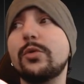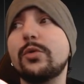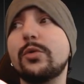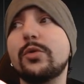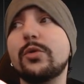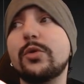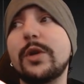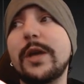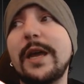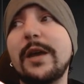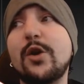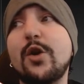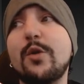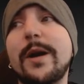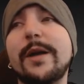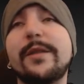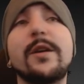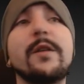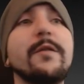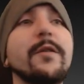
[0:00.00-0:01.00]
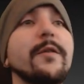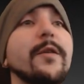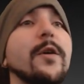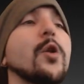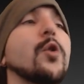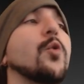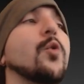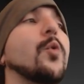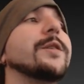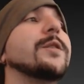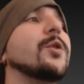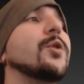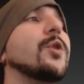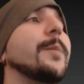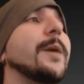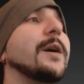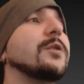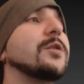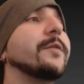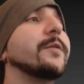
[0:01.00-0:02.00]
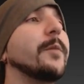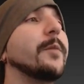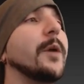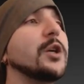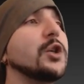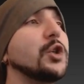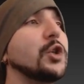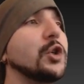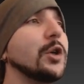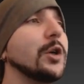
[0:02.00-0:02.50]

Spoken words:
King Kuba, thank you for the follow. What's so good about Softimage?